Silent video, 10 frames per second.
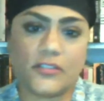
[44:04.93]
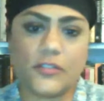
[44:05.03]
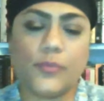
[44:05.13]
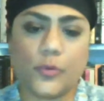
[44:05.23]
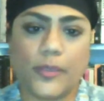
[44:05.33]

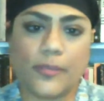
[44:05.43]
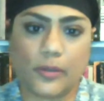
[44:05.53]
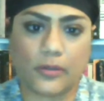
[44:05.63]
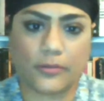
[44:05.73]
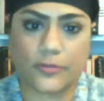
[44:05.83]
to put
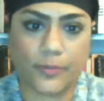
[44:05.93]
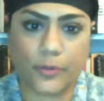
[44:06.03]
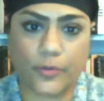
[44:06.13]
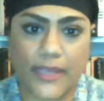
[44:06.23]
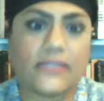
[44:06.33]
people on
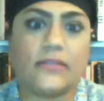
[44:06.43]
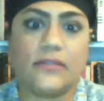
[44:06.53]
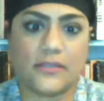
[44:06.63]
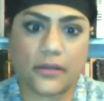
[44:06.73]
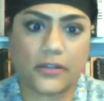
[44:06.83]
parade in
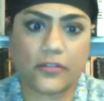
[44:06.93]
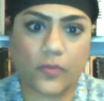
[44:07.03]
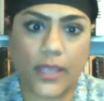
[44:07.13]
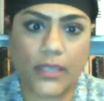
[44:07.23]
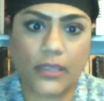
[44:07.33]
this kind of
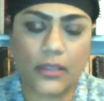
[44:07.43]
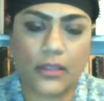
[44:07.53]
way.